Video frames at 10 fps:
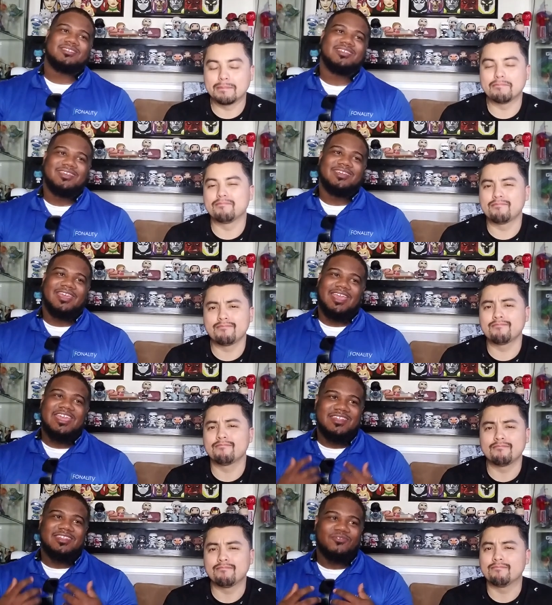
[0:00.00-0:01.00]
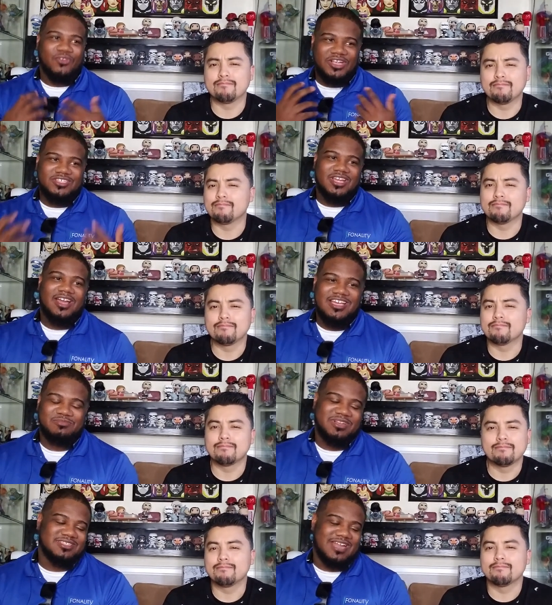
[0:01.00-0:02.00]
Speaker 1: Mm-hmm in the
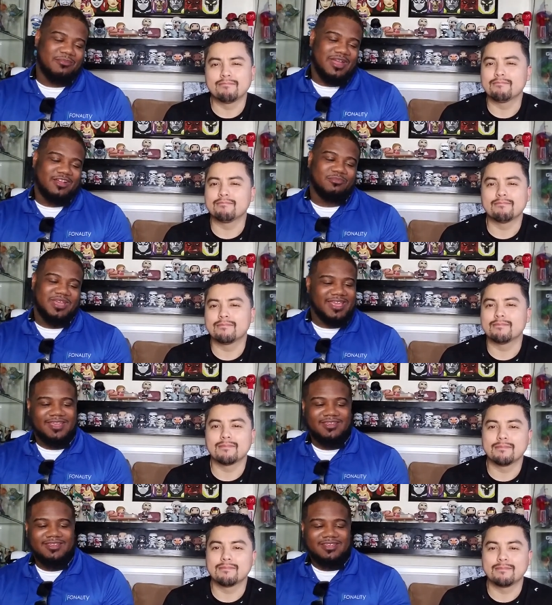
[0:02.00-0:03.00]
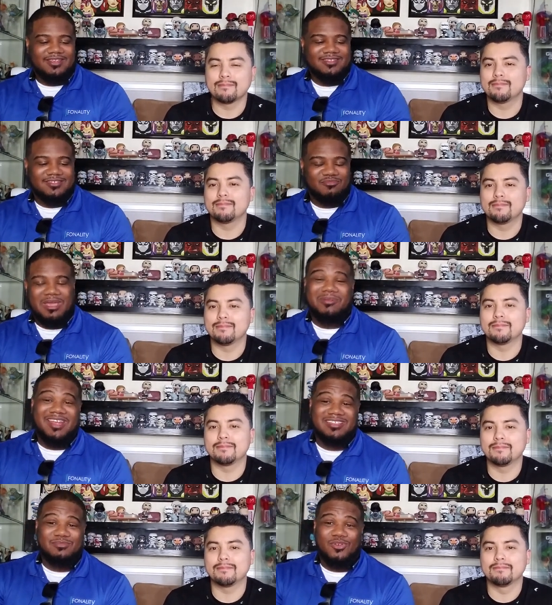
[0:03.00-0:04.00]
franchise, but it's not Michael Bay, so maybe
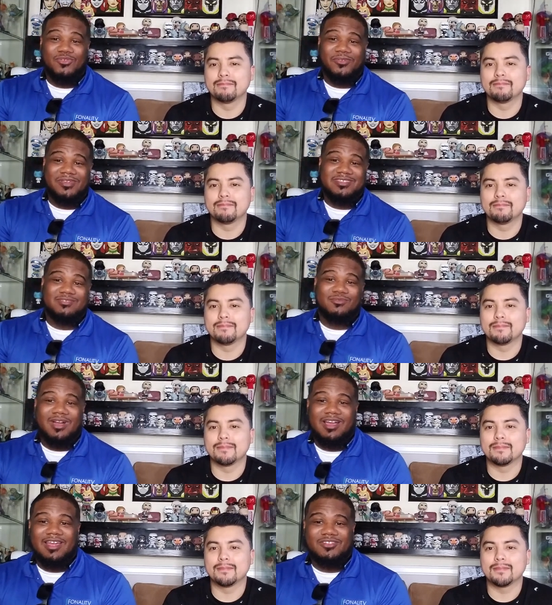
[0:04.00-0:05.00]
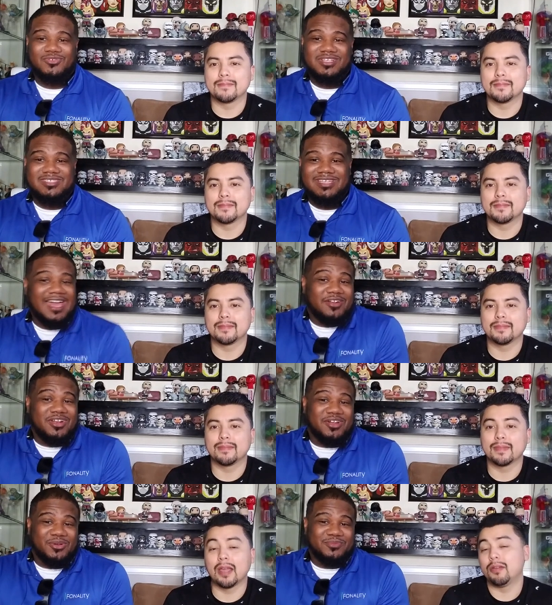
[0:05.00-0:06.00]
that's more of a reason why I trust it. I
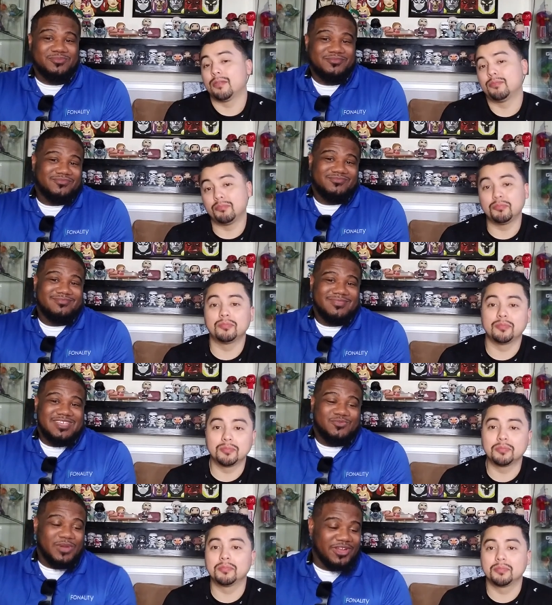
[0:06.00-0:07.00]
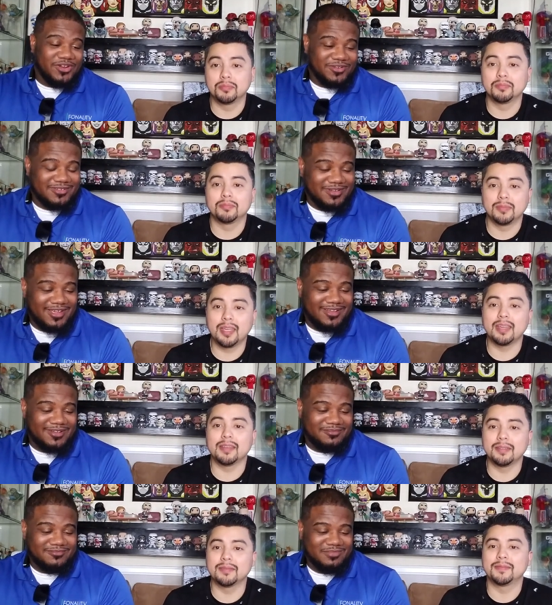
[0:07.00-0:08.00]
don't know. Oh. Hmm. It's weird,
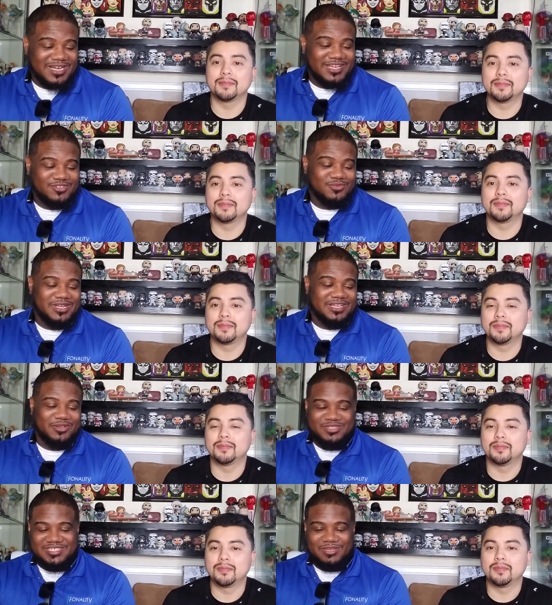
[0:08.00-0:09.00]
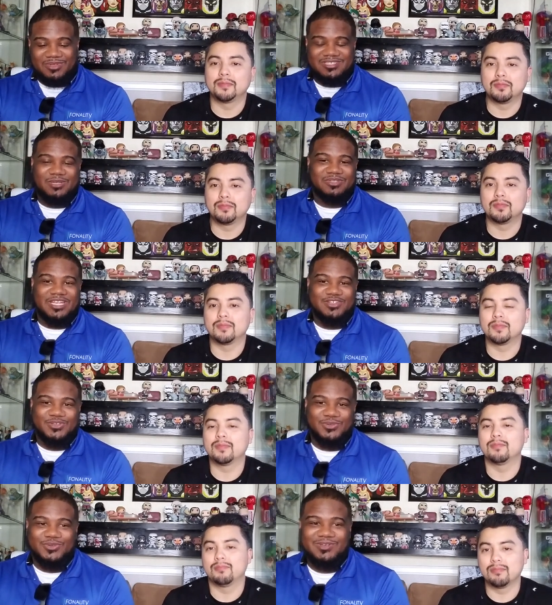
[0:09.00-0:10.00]
yeah. um, but I do want to go see. I want to see what they
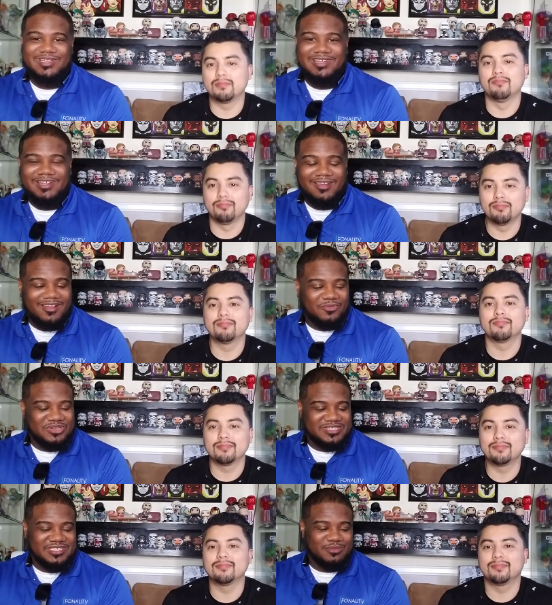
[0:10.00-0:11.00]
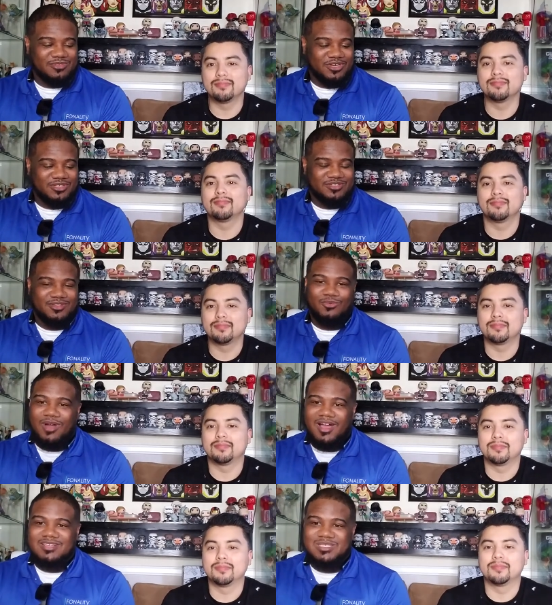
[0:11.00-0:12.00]
do. Mm-hmm. Uh, I want to see him turn into the
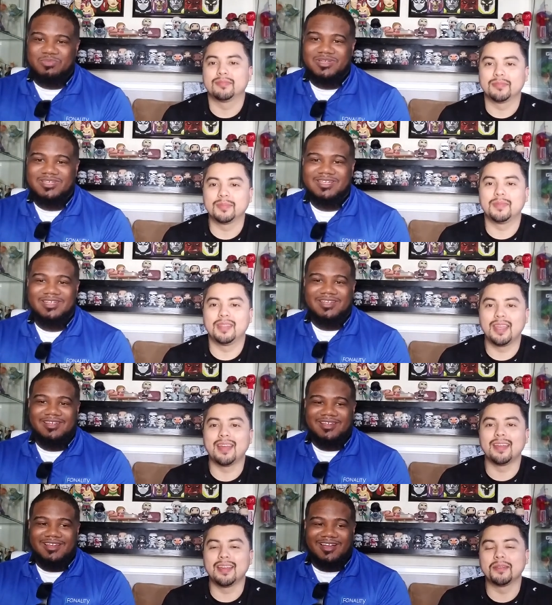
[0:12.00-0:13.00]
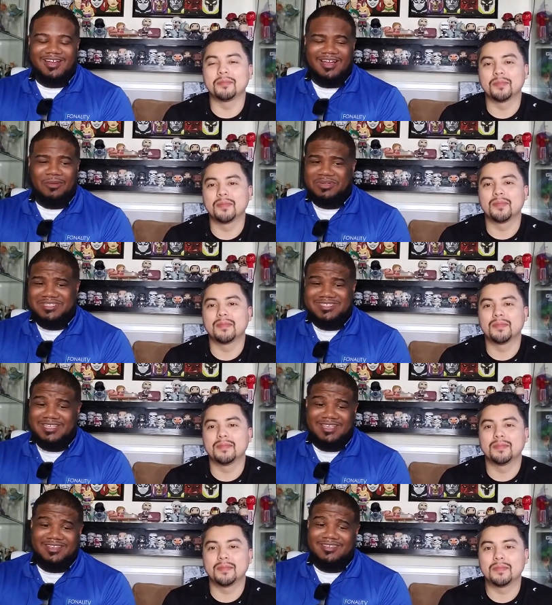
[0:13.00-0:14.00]
Wasp. Yeah, yeah. Uh, I want to
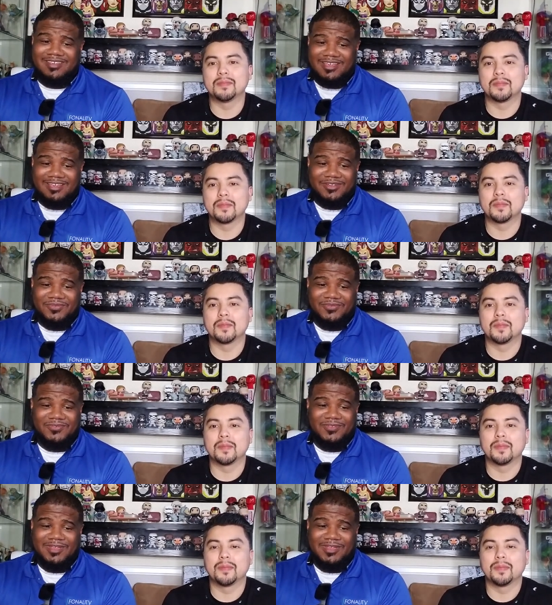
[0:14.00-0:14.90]
see if